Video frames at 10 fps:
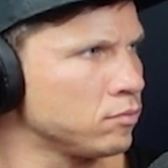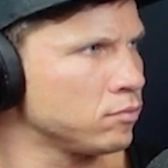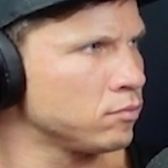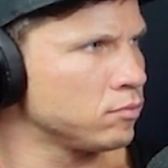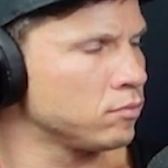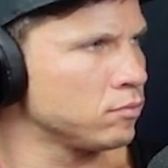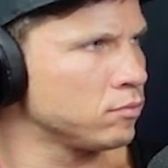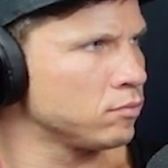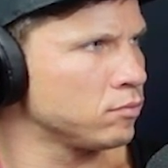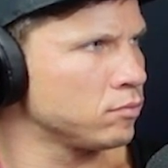
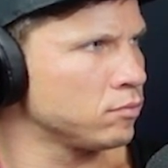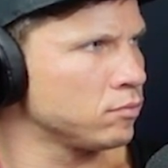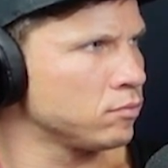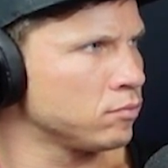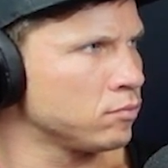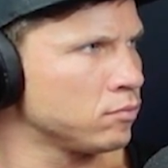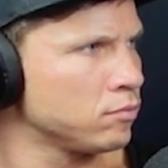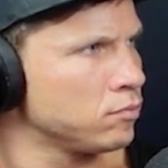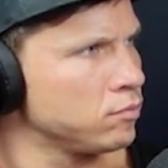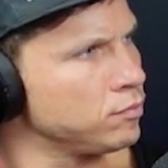
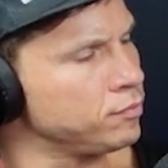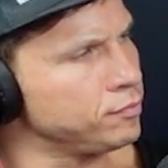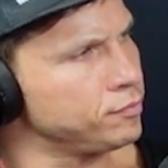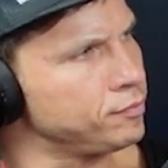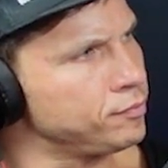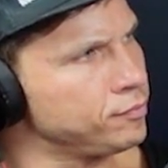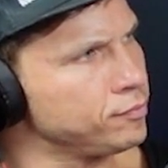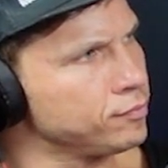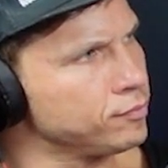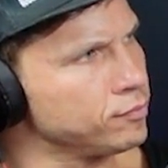
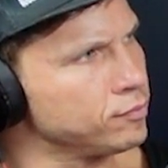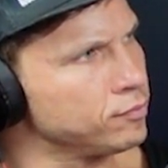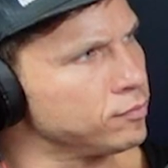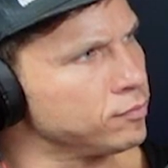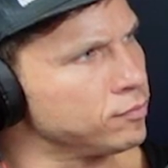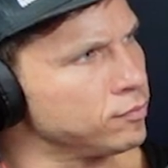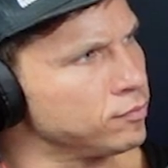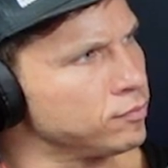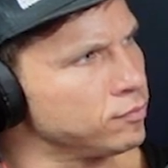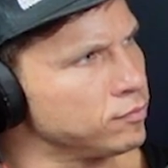
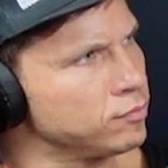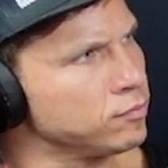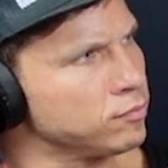The person shown says nothing.